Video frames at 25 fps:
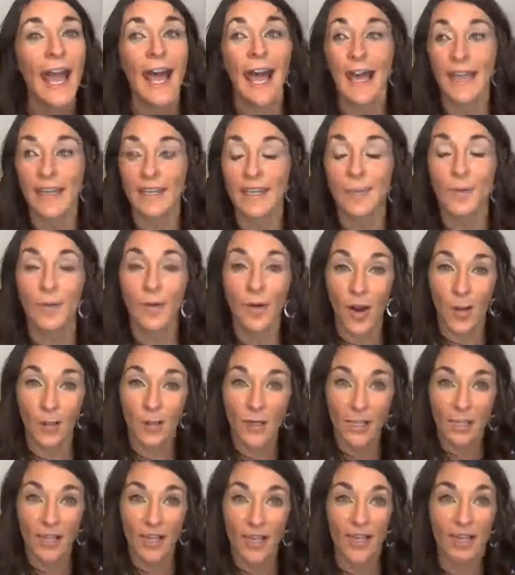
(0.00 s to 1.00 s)
I could
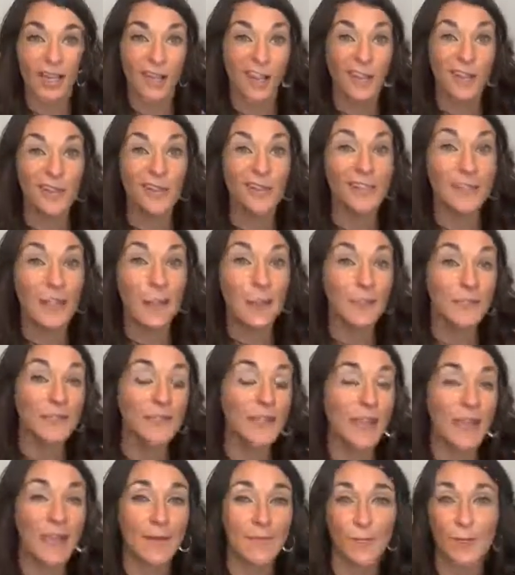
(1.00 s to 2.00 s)
probably check it 3 times a
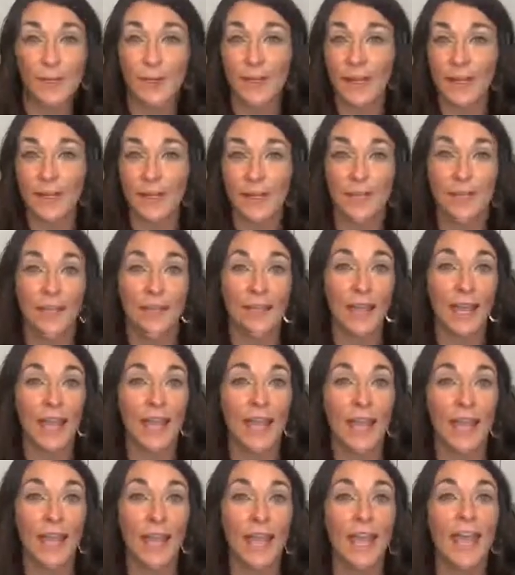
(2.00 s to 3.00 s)
day, morning, noon, and
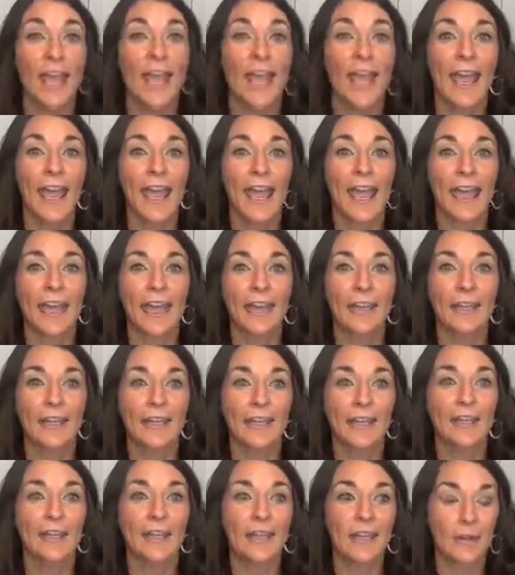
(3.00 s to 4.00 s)
night,
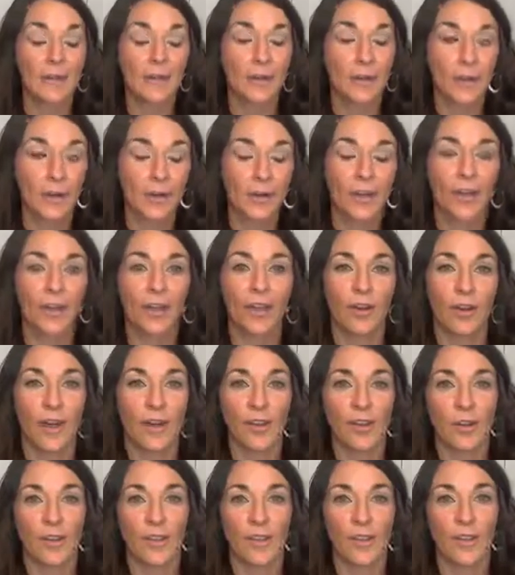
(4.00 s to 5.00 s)
and then be working on
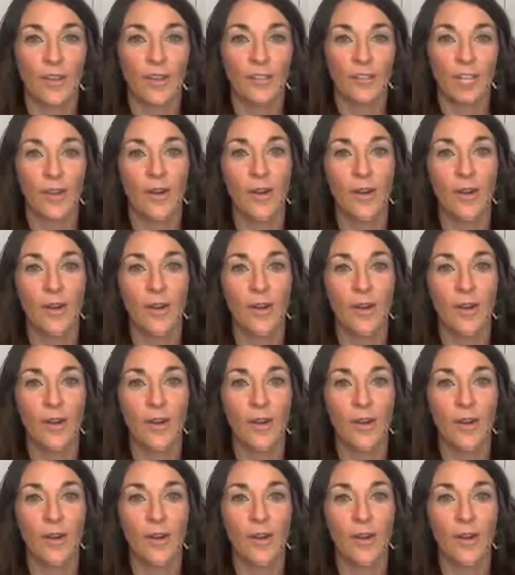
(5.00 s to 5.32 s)
other things.